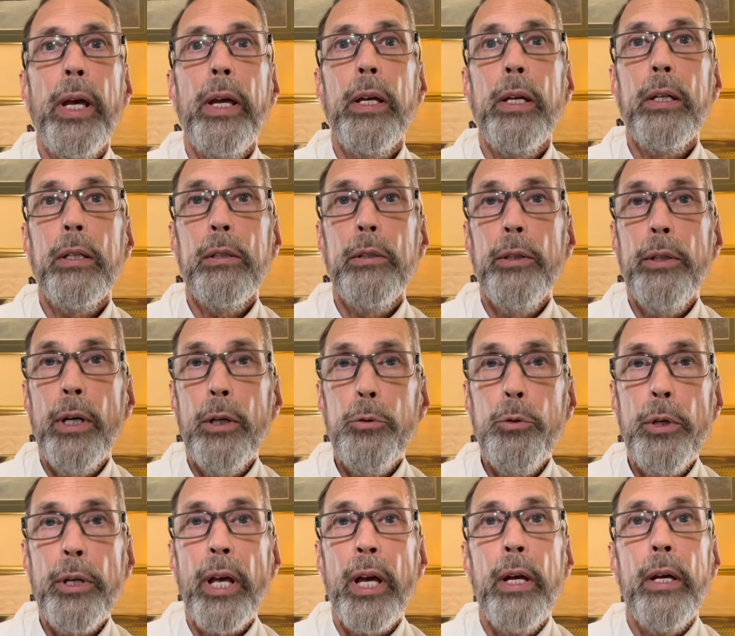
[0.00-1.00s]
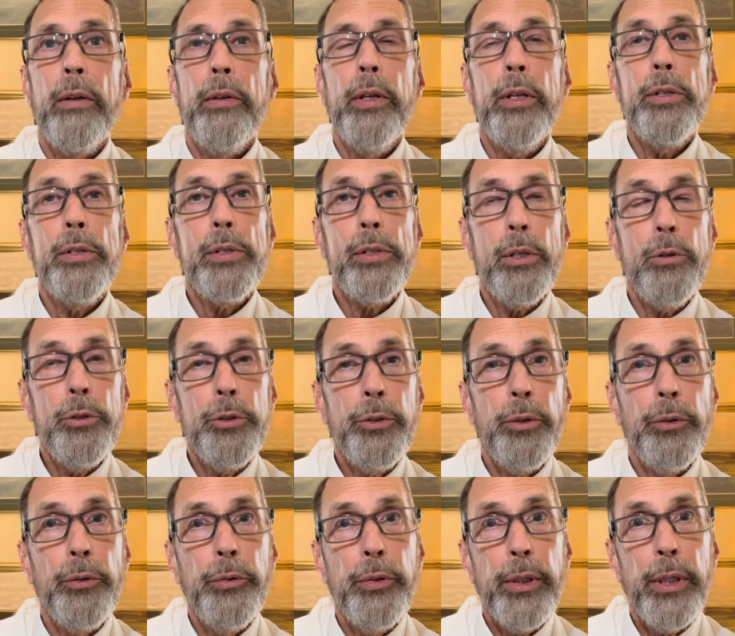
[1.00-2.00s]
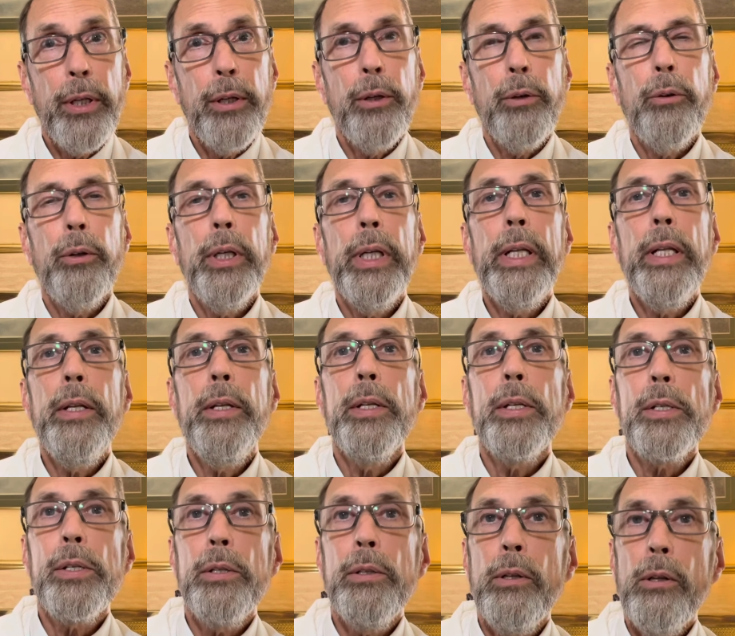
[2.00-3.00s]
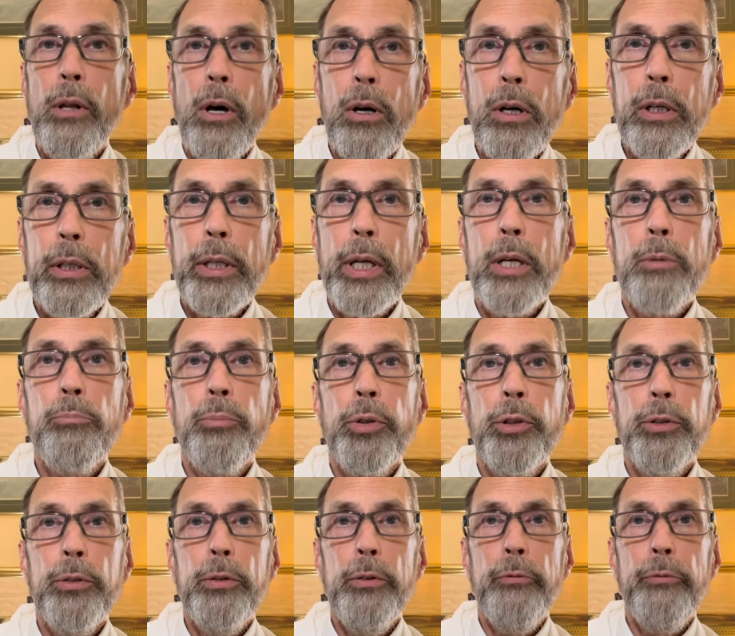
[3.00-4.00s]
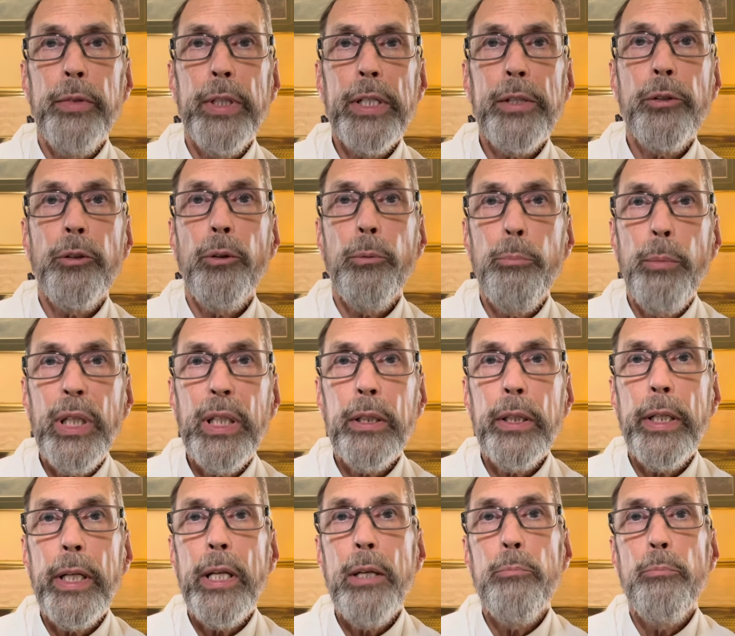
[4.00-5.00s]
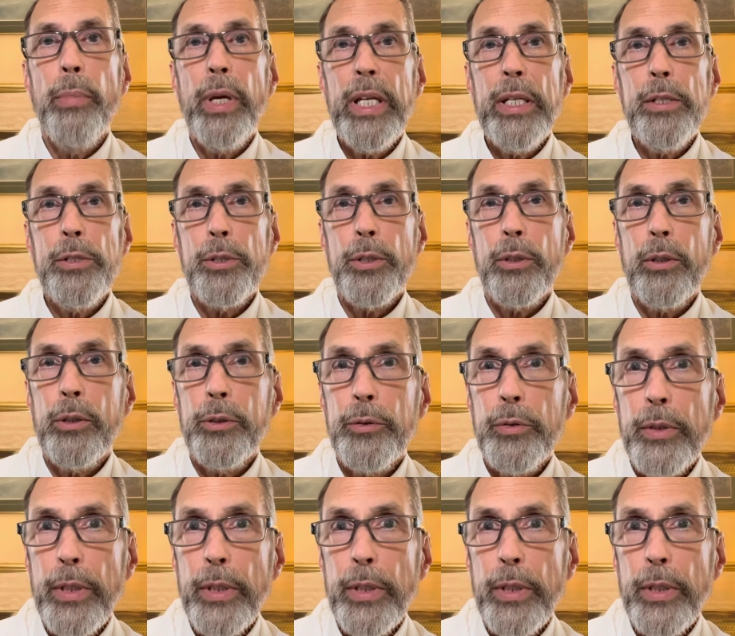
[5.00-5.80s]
and note that Social Security does not approve disability based on